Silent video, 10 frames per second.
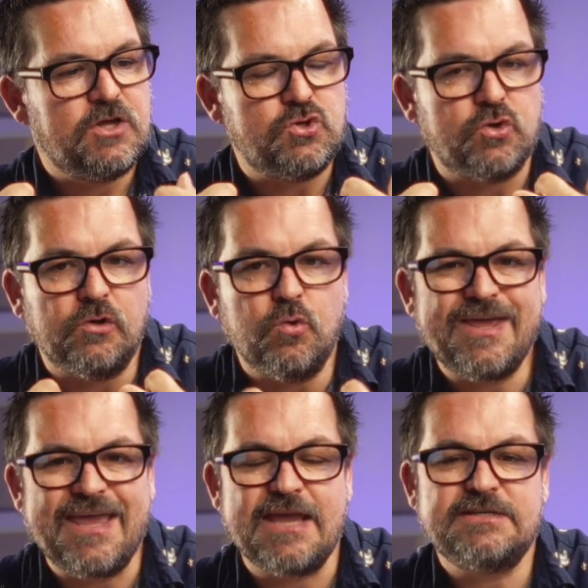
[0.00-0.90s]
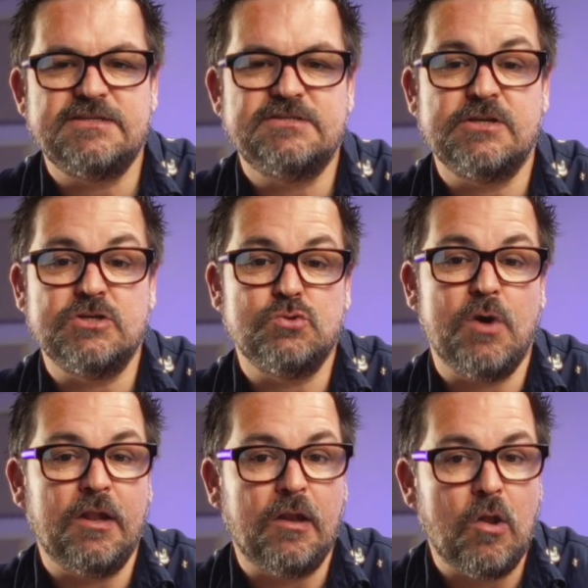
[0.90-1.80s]
your locations can do
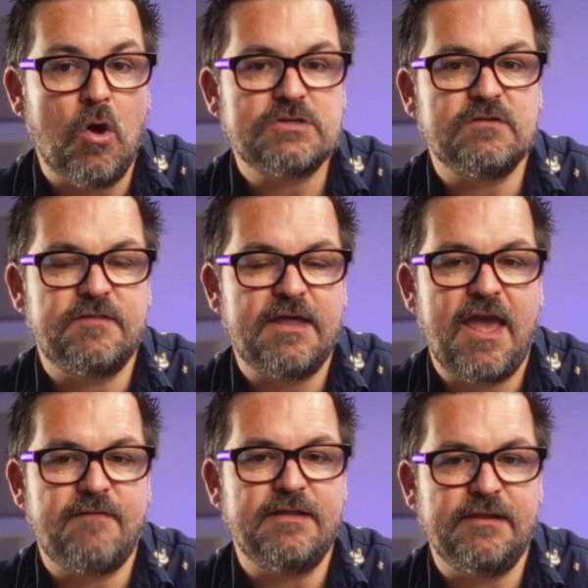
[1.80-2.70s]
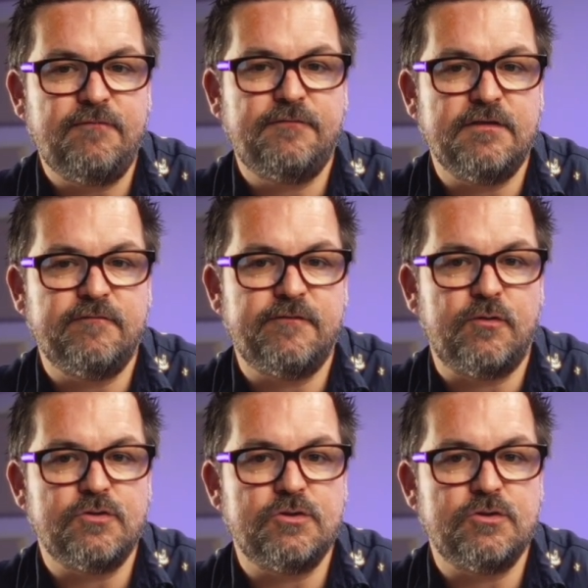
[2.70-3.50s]
a lot of the heavy lifting for